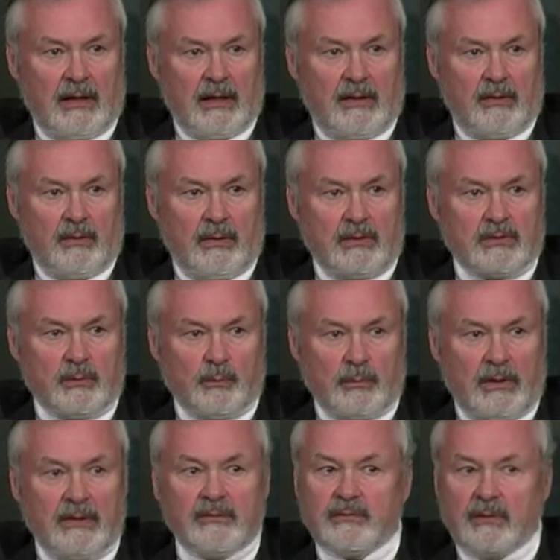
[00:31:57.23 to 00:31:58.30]
And there are some
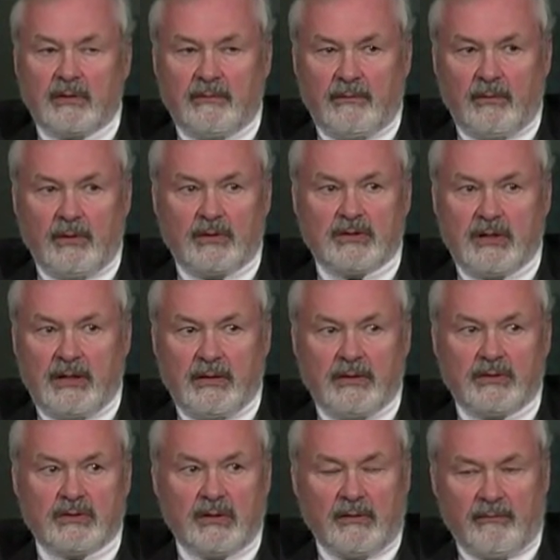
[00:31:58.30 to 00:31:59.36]
lives that are very
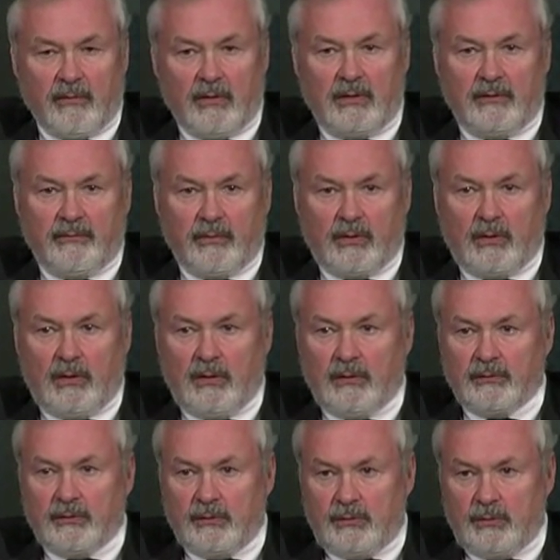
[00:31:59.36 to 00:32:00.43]
challenging, very
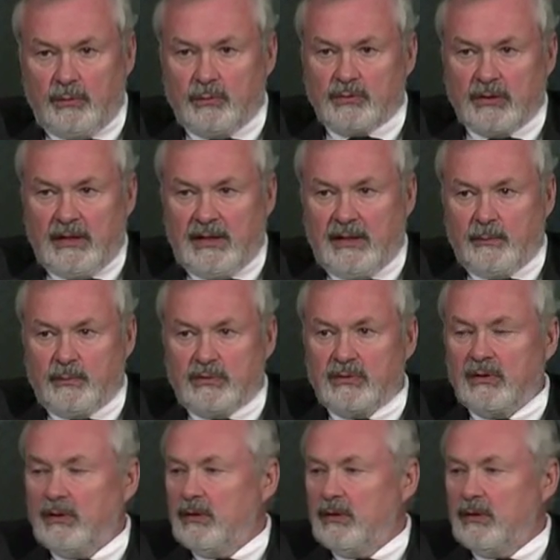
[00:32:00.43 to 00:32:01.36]
difficult, and 2 jobs.